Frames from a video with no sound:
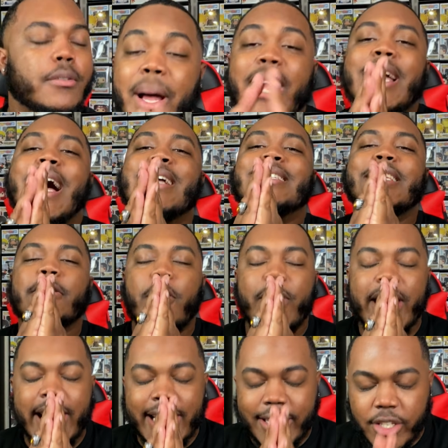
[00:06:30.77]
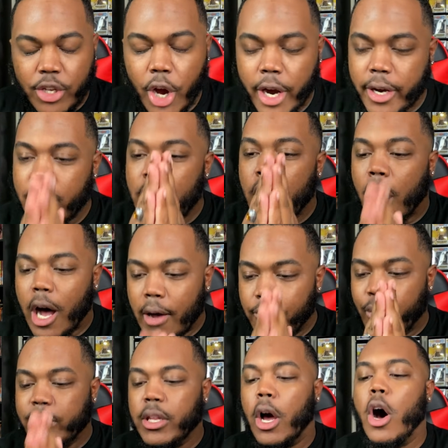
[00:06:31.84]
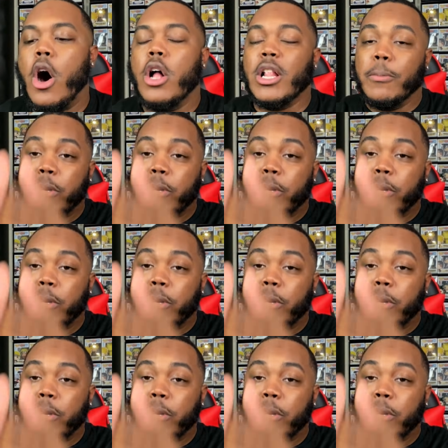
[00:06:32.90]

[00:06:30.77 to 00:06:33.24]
But guys, let's go ahead and start off with the haul.